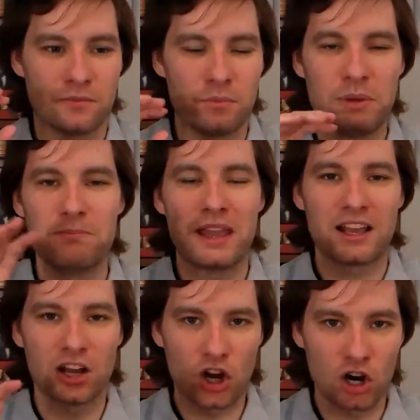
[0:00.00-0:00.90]
make a
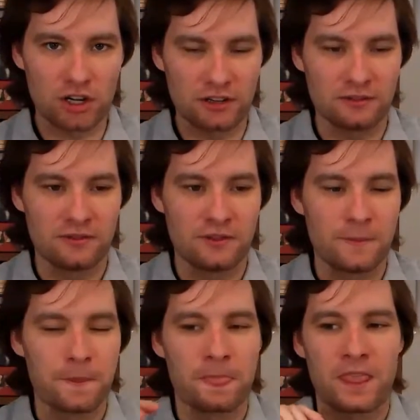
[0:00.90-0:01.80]
garden.
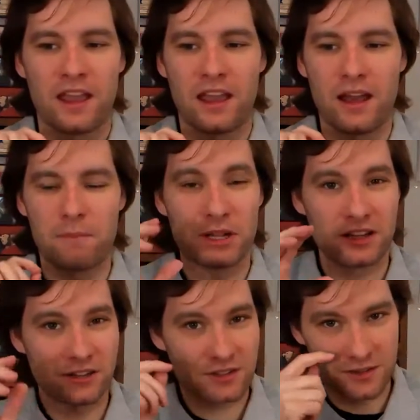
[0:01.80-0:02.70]
But
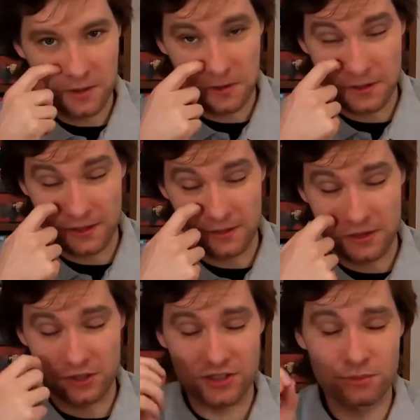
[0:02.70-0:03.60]
there's
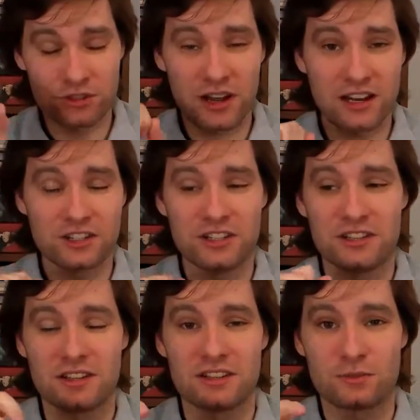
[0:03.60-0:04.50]
some strategy into
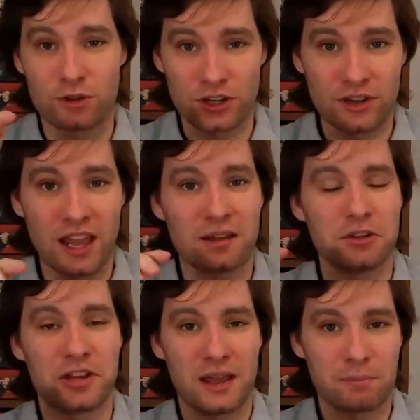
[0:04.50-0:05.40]
this where you can't
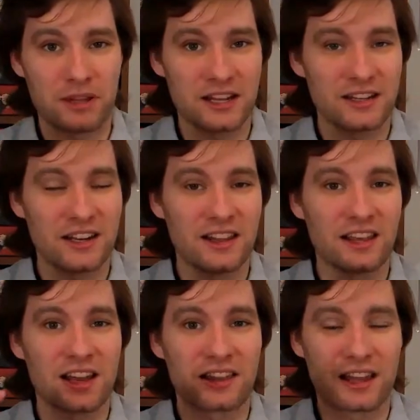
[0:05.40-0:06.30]
plant anything
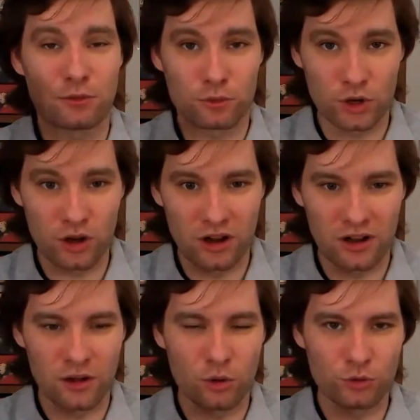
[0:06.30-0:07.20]
on like
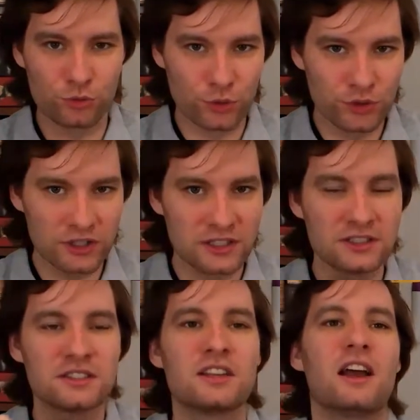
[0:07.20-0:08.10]
old ruins.
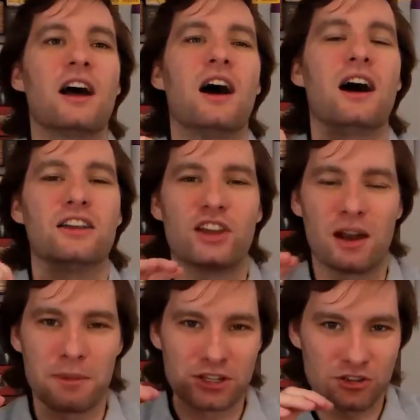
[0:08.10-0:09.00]
You got to
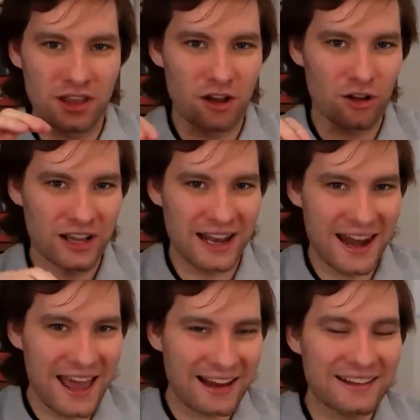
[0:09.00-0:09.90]
make sure they all
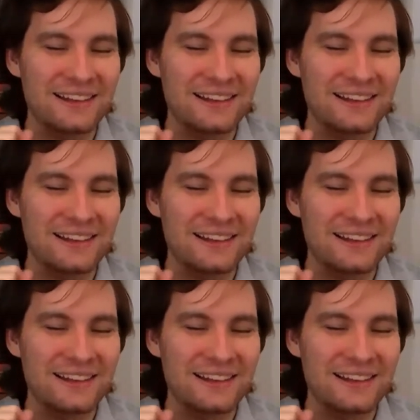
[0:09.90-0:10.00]
connect.